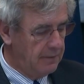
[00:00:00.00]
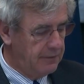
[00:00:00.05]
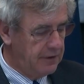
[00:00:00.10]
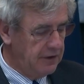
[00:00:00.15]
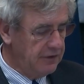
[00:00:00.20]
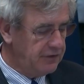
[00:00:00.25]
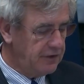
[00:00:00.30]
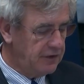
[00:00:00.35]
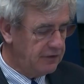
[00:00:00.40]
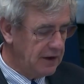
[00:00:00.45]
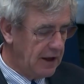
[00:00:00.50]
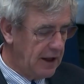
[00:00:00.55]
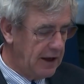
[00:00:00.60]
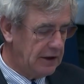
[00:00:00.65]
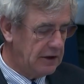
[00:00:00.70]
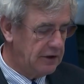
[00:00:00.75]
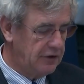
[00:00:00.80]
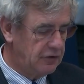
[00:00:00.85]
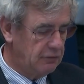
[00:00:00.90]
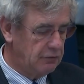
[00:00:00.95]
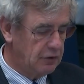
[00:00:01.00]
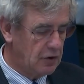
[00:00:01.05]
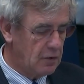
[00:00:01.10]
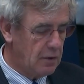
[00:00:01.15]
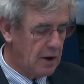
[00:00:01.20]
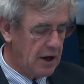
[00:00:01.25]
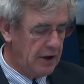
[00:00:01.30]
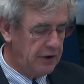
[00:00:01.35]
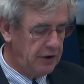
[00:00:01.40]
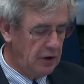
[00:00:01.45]
This is likely to
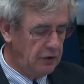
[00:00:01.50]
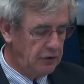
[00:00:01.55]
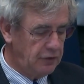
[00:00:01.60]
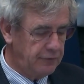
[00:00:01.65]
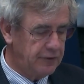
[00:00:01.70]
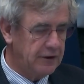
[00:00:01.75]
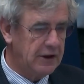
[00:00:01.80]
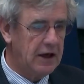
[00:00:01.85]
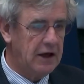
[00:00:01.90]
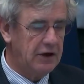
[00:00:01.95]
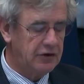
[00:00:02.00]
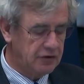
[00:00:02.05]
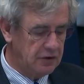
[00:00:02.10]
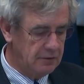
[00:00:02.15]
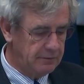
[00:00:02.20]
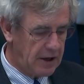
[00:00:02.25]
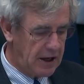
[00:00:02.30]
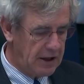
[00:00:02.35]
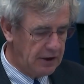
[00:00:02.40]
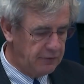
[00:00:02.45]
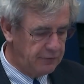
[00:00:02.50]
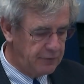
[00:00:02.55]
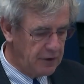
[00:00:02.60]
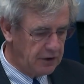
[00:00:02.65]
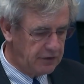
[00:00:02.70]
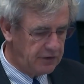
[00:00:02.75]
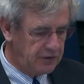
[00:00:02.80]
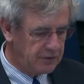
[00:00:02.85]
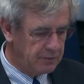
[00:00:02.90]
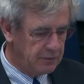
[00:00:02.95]
require notification by
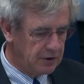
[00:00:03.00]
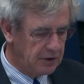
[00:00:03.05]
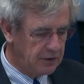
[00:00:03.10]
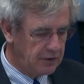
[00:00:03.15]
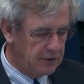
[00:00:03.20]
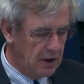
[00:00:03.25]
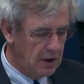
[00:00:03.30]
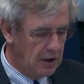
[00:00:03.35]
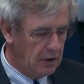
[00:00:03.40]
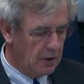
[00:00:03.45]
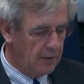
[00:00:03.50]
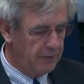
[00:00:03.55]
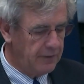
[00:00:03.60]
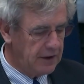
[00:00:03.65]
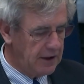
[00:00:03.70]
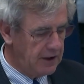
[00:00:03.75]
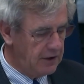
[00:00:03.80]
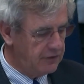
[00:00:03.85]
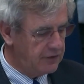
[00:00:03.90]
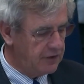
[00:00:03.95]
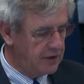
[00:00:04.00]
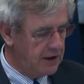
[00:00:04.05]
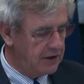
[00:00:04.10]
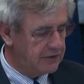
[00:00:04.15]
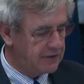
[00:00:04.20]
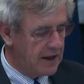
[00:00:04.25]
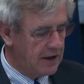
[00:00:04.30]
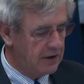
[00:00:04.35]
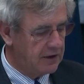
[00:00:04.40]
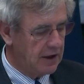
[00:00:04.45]
advertisement on the
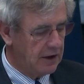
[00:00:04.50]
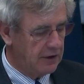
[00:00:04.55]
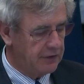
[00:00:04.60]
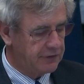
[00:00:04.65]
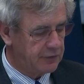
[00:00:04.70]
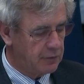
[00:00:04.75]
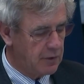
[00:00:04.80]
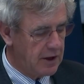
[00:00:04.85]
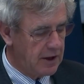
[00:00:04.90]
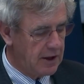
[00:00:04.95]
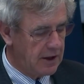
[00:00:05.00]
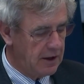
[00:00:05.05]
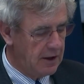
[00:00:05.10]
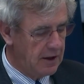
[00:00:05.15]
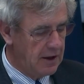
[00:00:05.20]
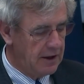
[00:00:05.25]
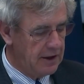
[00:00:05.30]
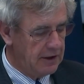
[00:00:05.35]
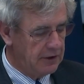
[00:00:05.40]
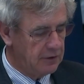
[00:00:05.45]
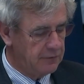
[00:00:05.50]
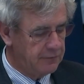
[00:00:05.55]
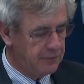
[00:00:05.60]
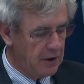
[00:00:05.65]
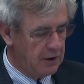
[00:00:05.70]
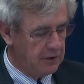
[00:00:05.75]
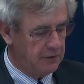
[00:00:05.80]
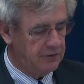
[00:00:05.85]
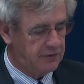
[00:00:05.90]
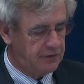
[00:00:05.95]
internet and elsewhere in
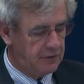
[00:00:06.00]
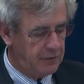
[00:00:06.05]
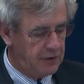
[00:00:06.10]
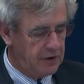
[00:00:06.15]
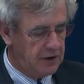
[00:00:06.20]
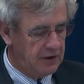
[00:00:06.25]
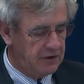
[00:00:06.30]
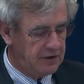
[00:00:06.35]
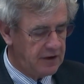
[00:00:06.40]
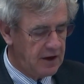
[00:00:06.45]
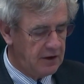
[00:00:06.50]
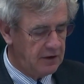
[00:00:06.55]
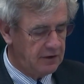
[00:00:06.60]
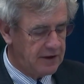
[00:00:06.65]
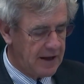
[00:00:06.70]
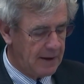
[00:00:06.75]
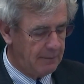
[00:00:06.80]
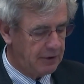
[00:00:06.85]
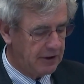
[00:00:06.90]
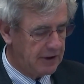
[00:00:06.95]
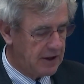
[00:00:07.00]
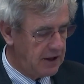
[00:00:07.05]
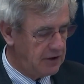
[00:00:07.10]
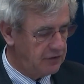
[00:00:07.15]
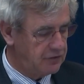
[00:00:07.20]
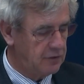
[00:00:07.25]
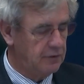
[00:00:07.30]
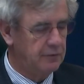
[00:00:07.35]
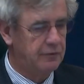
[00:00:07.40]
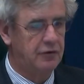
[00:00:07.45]
advance of the intended
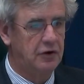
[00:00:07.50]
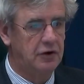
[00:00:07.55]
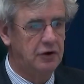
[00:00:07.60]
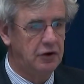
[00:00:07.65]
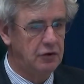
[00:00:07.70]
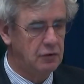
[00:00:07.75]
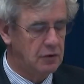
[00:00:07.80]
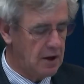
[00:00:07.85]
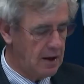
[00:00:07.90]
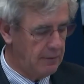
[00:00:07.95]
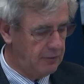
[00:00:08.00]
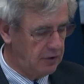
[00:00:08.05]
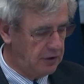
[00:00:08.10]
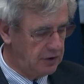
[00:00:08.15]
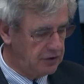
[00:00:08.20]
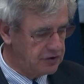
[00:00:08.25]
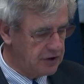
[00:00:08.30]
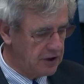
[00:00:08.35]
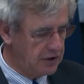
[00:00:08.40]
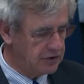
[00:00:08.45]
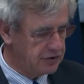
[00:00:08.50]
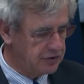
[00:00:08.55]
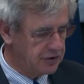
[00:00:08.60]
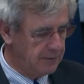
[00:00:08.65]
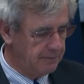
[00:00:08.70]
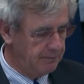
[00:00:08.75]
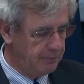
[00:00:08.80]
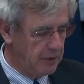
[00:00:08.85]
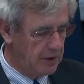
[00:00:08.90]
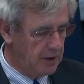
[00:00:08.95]
application for a newcomer
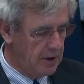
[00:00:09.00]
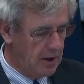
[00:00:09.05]
injunction,